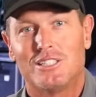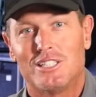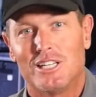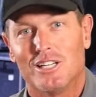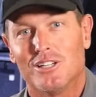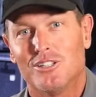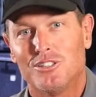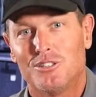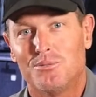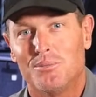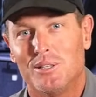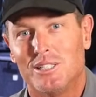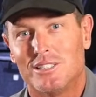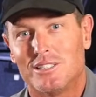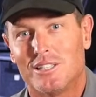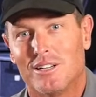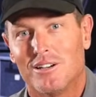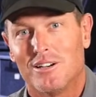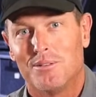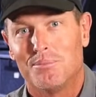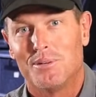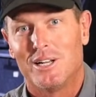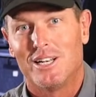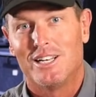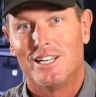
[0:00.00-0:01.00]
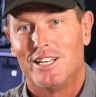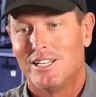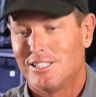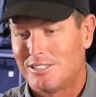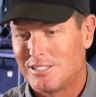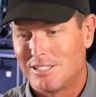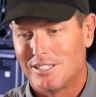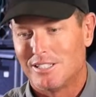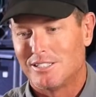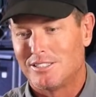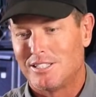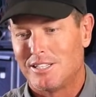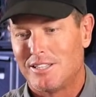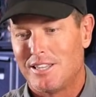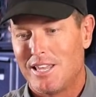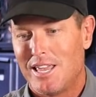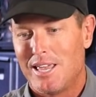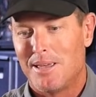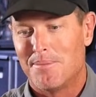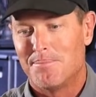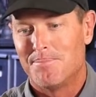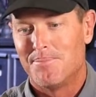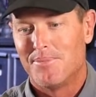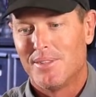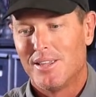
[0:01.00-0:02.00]
tells me, so I'm only listening to
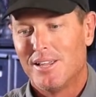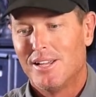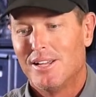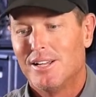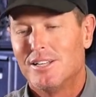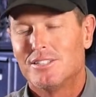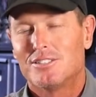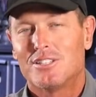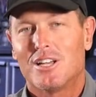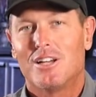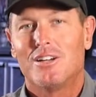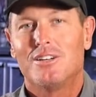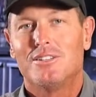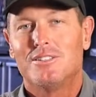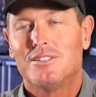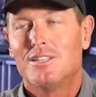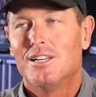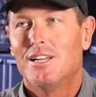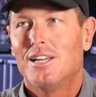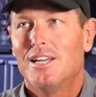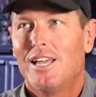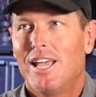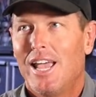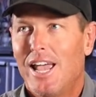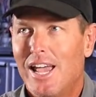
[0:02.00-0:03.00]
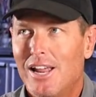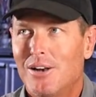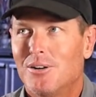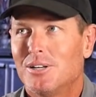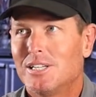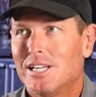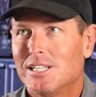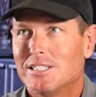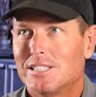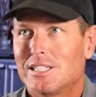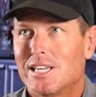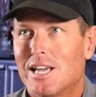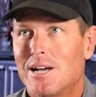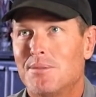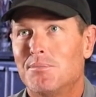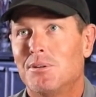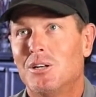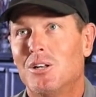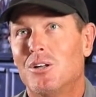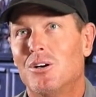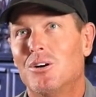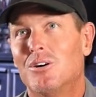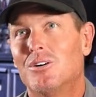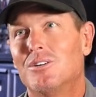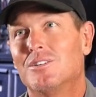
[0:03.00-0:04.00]
them. So how do I get to come
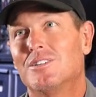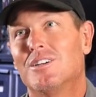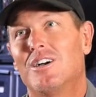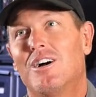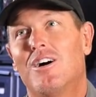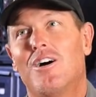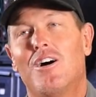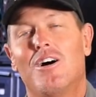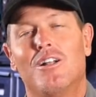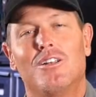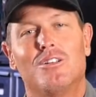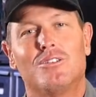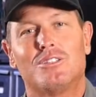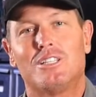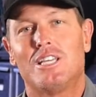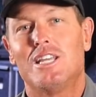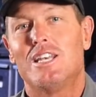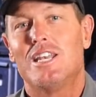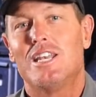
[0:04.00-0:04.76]
along? Oh, look, you